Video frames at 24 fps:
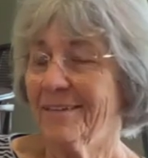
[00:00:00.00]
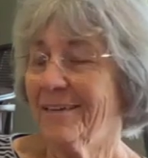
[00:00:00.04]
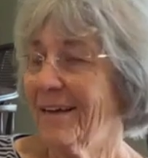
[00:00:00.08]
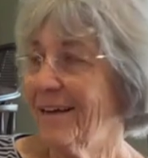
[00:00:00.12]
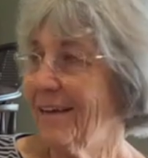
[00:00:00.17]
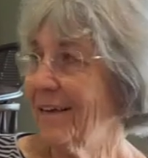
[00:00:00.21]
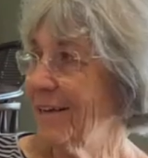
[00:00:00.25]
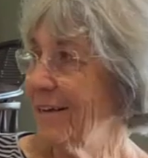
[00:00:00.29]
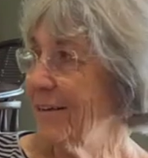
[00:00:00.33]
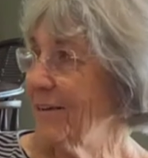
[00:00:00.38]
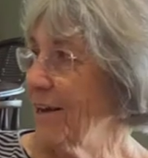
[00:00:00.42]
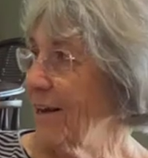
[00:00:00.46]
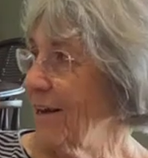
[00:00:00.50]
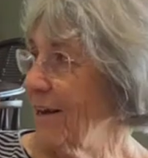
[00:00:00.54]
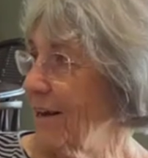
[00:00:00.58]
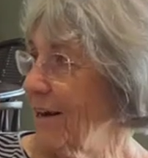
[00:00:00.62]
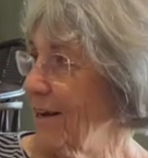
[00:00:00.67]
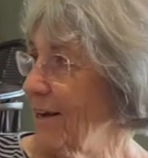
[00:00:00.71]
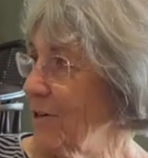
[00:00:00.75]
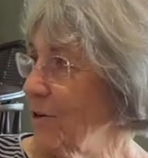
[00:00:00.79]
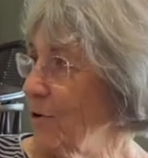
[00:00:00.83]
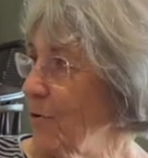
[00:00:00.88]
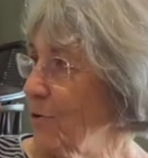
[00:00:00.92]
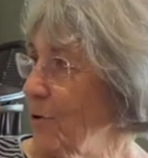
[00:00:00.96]
And
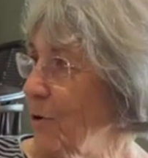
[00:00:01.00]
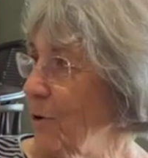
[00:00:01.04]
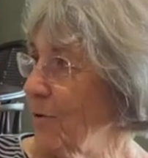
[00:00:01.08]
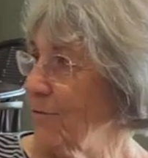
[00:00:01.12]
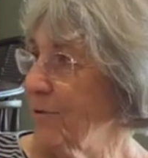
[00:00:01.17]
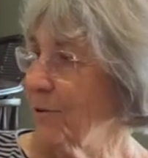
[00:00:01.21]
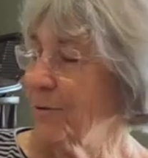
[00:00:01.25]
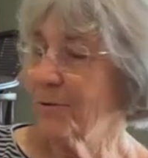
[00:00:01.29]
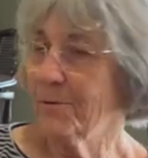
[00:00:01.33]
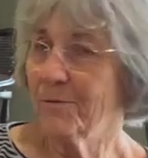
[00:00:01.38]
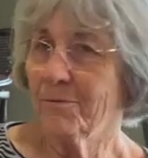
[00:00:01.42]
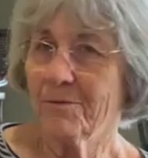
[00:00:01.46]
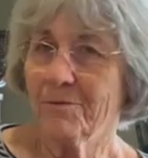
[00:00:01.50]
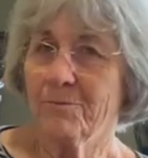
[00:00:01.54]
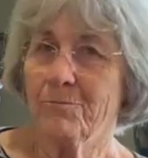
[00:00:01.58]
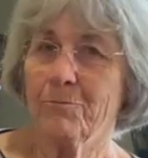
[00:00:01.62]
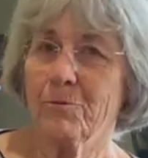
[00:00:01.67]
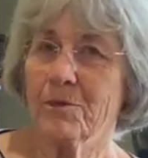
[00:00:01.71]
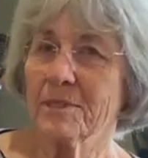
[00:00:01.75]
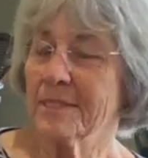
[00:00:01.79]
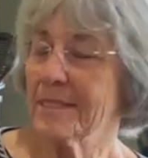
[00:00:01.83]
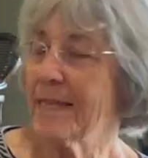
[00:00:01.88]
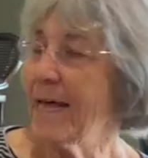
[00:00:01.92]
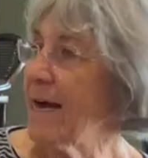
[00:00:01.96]
I don't know if it
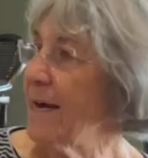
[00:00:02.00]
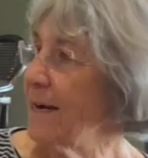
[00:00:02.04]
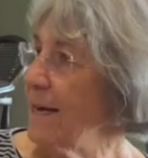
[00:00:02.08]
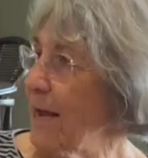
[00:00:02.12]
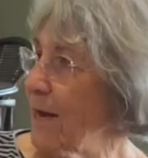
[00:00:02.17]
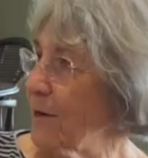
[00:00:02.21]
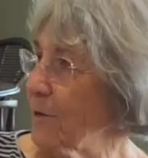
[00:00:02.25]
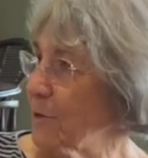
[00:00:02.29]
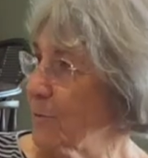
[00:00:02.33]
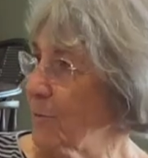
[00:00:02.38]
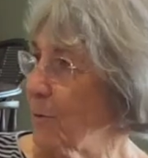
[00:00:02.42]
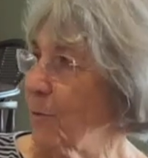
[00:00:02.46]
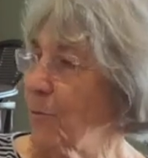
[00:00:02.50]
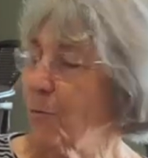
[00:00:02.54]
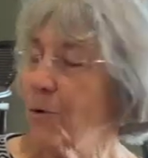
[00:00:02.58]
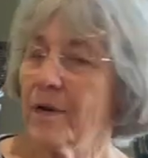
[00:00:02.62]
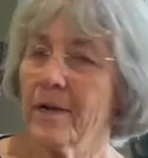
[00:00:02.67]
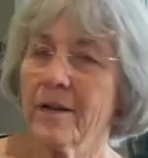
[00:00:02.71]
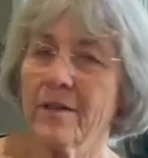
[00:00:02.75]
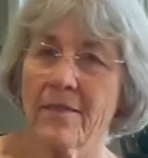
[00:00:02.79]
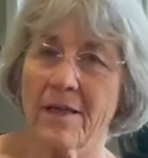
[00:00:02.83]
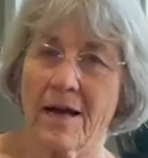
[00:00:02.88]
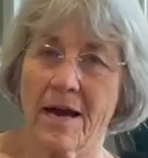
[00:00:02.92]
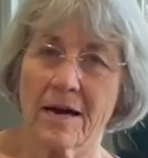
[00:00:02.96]
was that house, but one
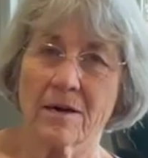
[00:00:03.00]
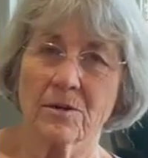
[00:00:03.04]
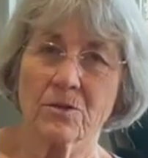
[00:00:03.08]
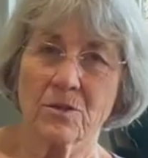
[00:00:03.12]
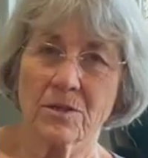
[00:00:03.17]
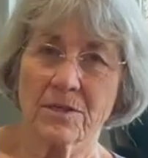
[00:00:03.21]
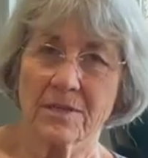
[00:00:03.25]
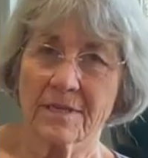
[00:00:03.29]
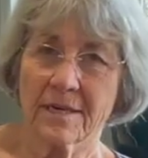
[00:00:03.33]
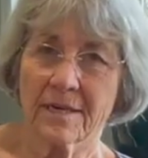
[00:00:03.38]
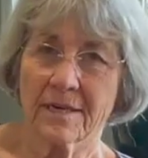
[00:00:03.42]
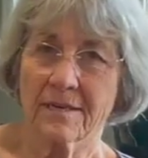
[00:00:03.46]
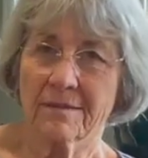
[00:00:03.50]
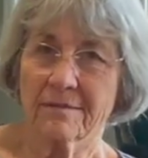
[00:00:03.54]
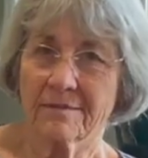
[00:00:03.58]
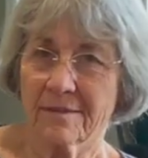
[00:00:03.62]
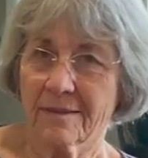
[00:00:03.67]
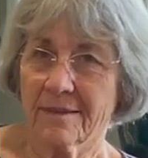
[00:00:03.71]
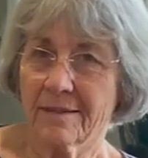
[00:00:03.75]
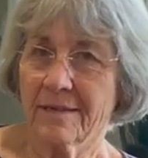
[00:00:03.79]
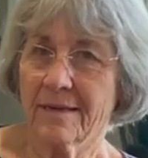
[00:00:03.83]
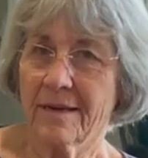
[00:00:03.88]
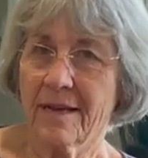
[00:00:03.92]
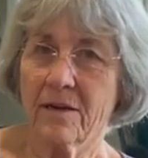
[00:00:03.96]
of the houses I
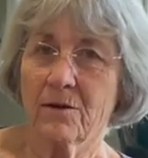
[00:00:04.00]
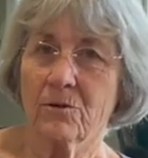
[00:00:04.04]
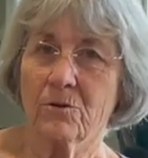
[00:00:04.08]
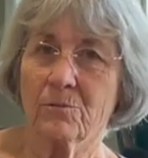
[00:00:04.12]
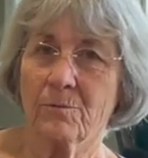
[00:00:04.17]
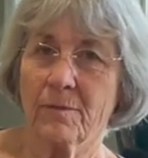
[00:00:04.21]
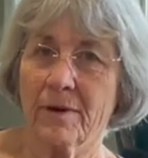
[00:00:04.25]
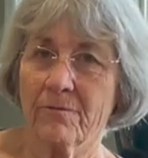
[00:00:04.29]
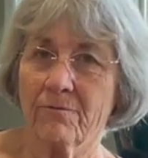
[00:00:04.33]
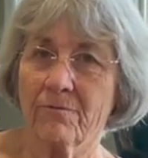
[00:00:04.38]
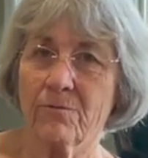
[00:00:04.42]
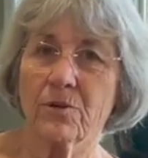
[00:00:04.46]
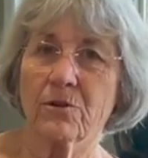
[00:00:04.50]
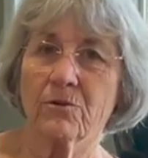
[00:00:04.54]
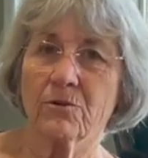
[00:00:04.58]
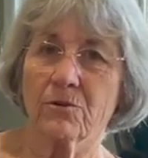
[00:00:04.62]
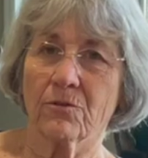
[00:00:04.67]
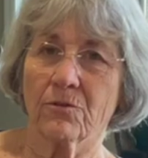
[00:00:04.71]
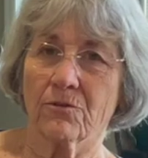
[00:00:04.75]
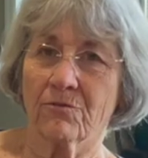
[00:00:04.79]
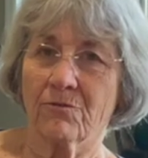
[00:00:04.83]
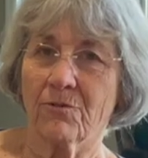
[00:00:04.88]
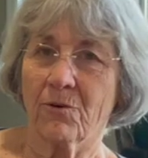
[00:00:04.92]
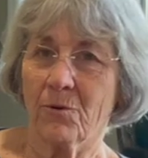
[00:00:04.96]
nailed my foot to
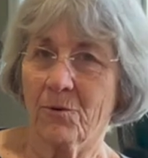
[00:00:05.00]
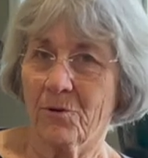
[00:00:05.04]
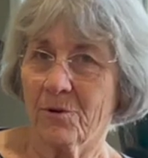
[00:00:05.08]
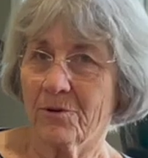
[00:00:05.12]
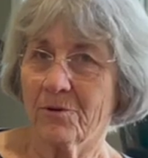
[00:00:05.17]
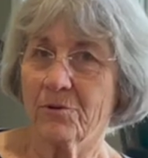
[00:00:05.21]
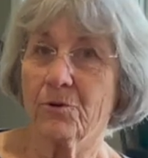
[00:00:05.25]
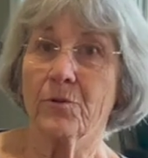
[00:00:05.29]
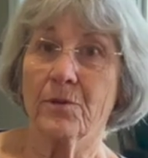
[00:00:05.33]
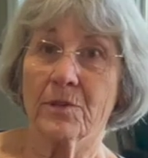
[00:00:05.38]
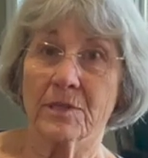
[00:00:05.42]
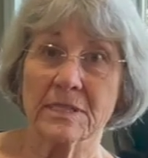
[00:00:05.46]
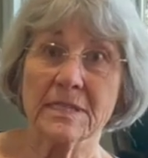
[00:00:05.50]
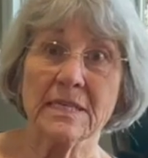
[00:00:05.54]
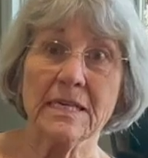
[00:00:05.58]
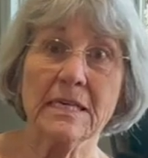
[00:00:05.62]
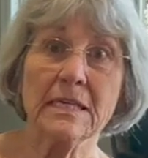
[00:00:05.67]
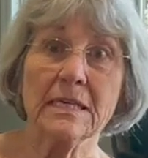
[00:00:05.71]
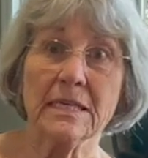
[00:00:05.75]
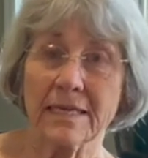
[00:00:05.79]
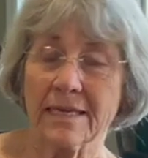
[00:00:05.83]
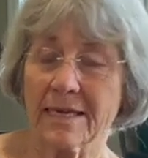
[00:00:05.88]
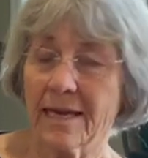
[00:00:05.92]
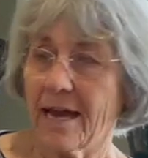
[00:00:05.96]
the floor, to the
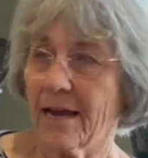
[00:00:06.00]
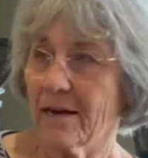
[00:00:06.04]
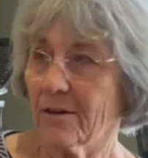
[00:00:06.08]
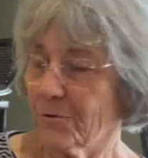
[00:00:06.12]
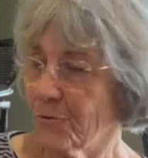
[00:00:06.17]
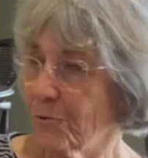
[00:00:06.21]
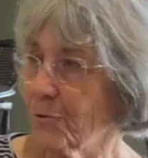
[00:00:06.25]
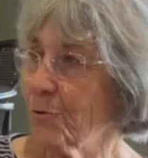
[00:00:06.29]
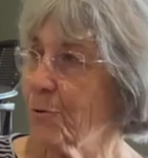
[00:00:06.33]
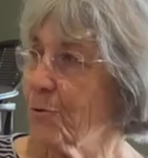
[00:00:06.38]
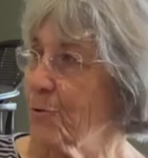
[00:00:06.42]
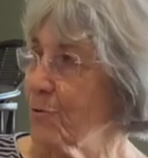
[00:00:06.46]
ceiling at the roof.